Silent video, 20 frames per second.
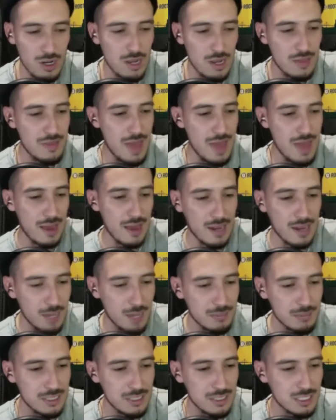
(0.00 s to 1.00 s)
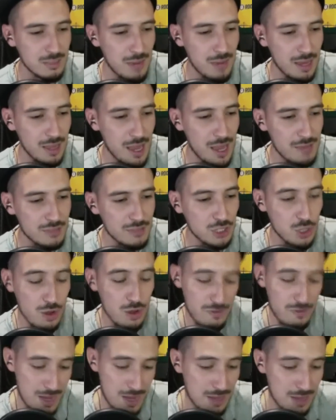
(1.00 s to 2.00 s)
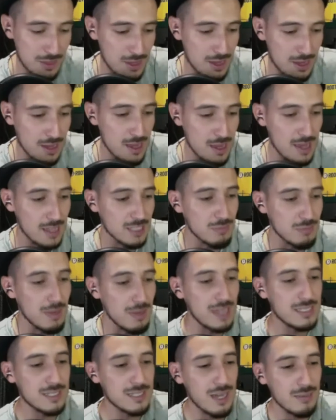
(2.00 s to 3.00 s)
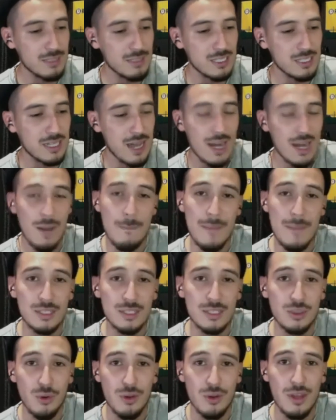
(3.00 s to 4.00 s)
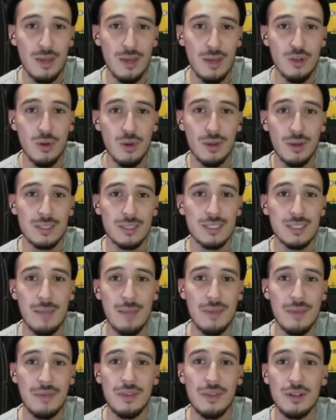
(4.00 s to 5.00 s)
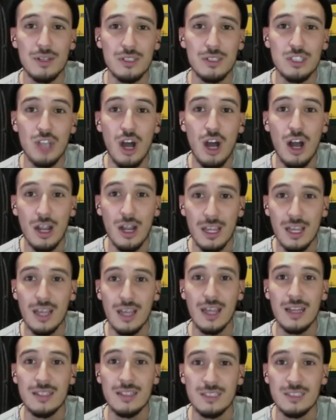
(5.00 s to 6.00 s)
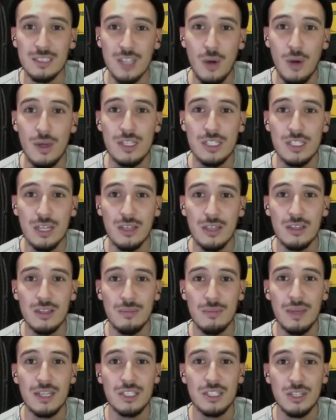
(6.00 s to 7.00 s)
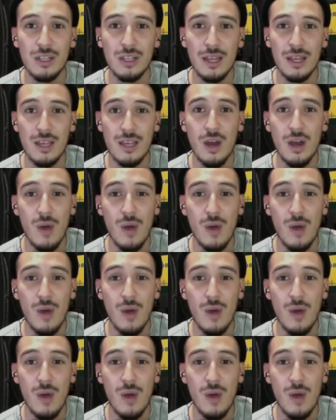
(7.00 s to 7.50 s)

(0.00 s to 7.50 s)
that comes into my life. So if anything, it's my job to kind of mentor them during the time that they're talking and getting to know each other, to make sure like, yo,